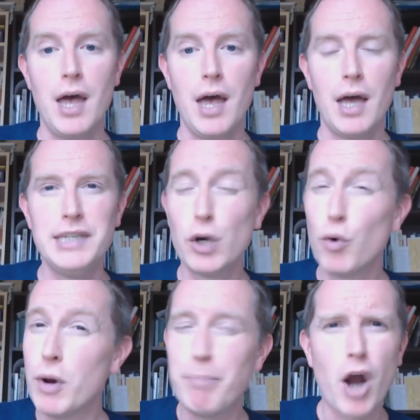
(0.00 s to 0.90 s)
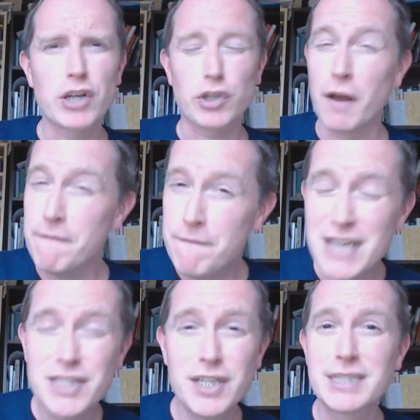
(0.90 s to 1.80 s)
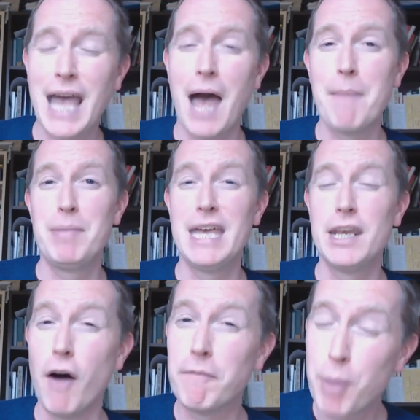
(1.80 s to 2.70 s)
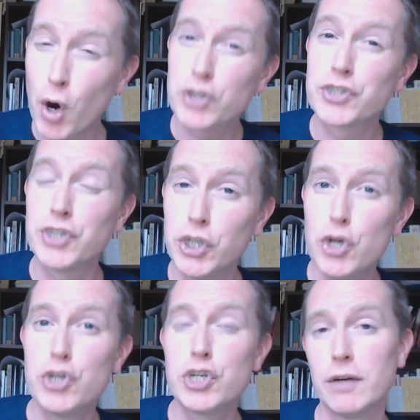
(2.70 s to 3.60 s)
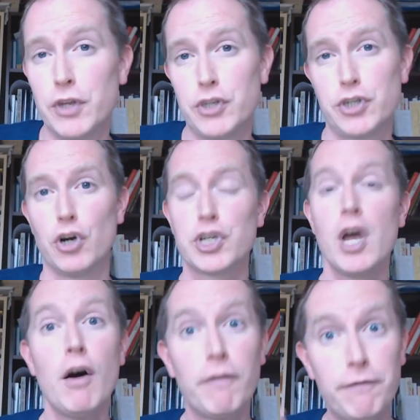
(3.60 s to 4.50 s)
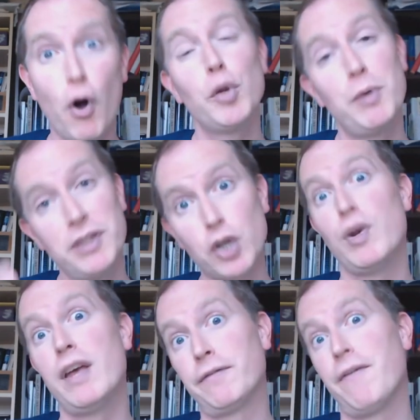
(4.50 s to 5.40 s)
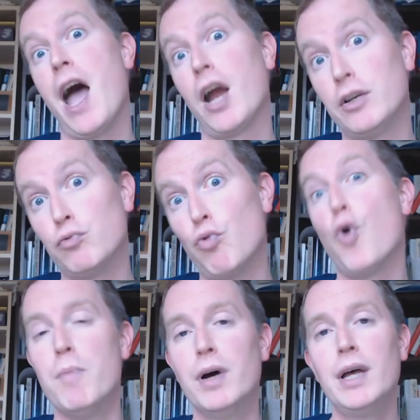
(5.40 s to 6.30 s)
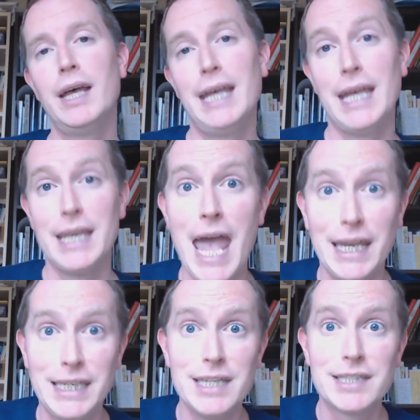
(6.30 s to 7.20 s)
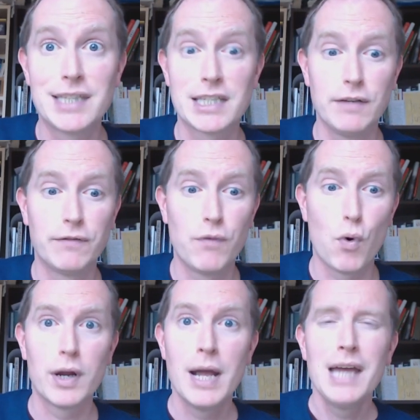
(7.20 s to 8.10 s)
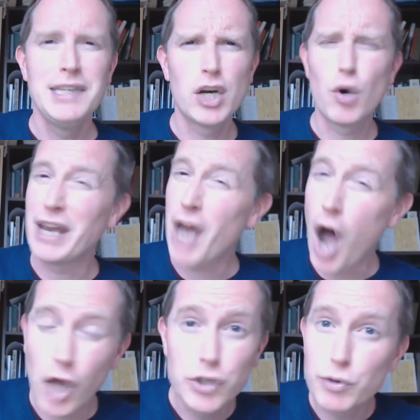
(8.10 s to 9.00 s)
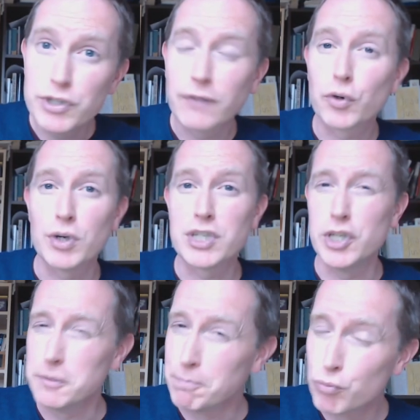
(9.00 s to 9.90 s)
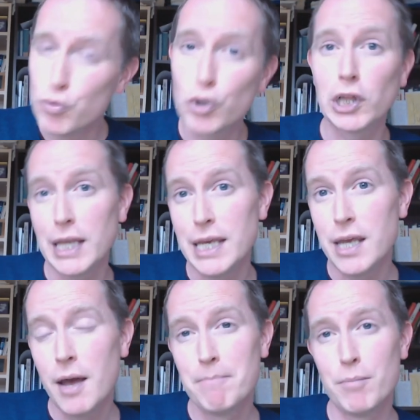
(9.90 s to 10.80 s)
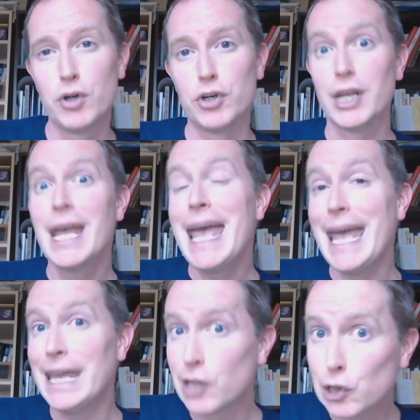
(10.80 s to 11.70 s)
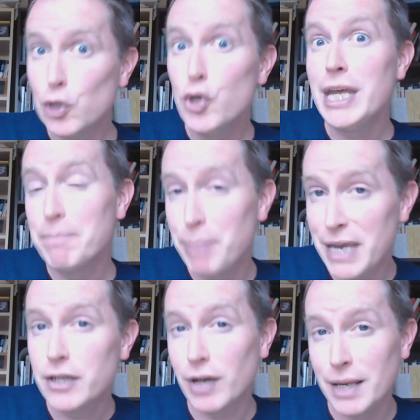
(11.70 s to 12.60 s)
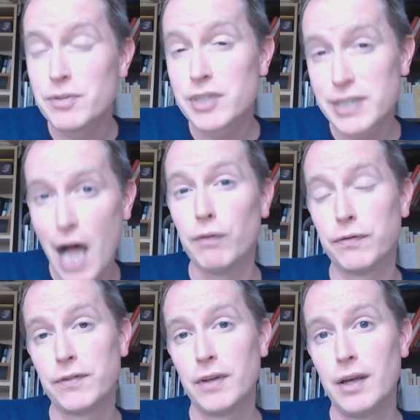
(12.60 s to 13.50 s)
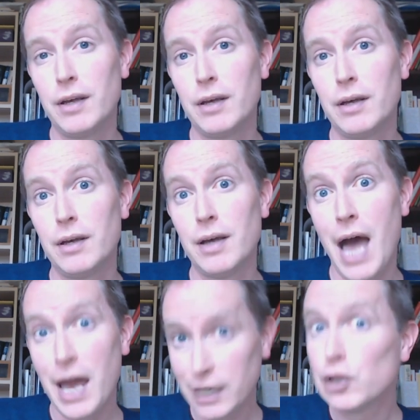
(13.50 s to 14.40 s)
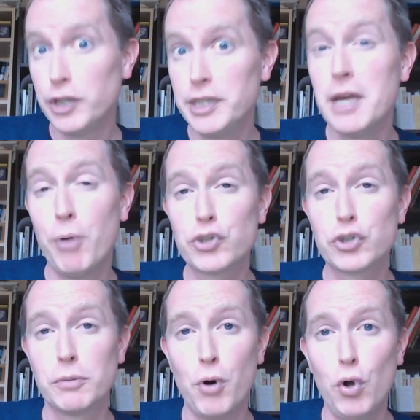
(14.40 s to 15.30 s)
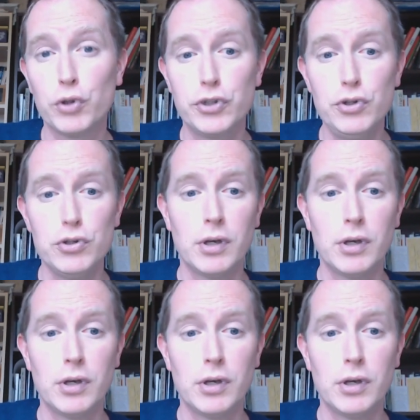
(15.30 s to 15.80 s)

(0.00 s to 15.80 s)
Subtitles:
Nero embarked on a vicious campaign of persecution of the church following the Great Fire in Rome in AD 64. Nero had hundreds of Christians brutally murdered, including Peter himself and including the Apostle Paul too.